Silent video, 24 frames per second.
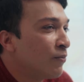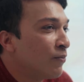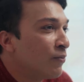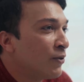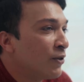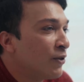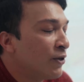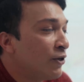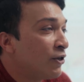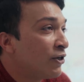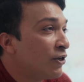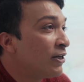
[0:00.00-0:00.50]

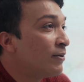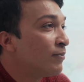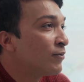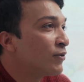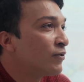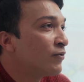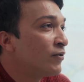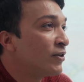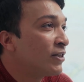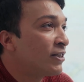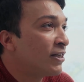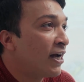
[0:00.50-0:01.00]
The
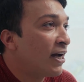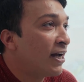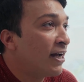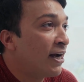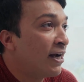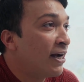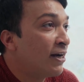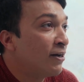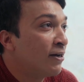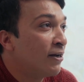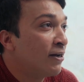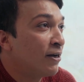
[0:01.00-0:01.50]
dreams which I
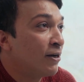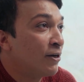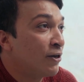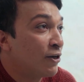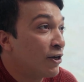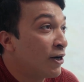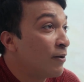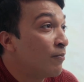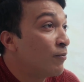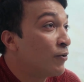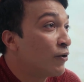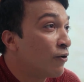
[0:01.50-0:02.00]
had
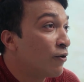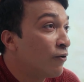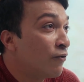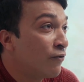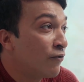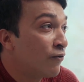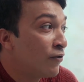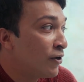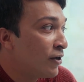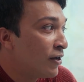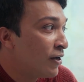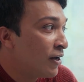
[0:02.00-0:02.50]
dreamt
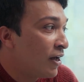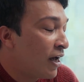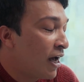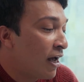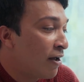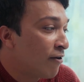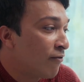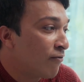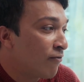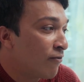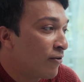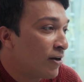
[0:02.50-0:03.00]
of, I
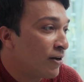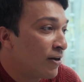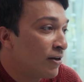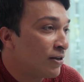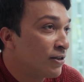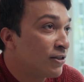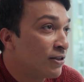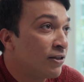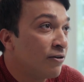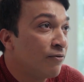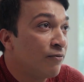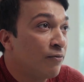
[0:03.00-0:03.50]
have
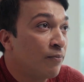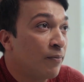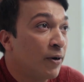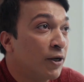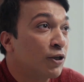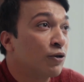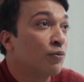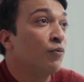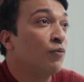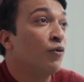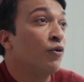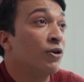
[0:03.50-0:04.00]
received
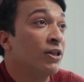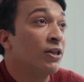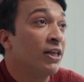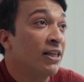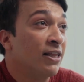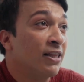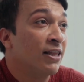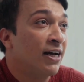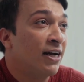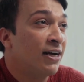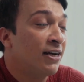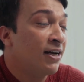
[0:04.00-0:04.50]
much more
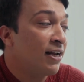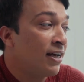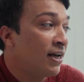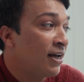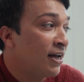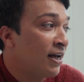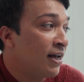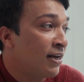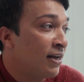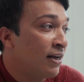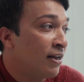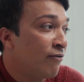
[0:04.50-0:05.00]
than that,
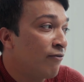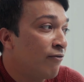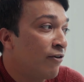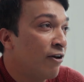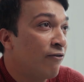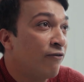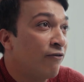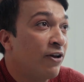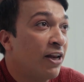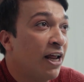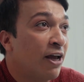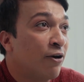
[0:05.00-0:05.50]
and if I
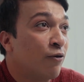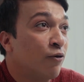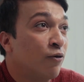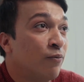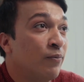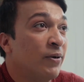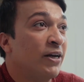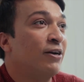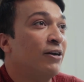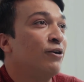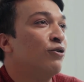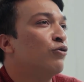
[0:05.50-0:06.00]
feel I could
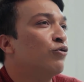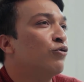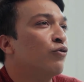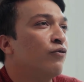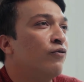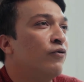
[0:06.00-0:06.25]
make it so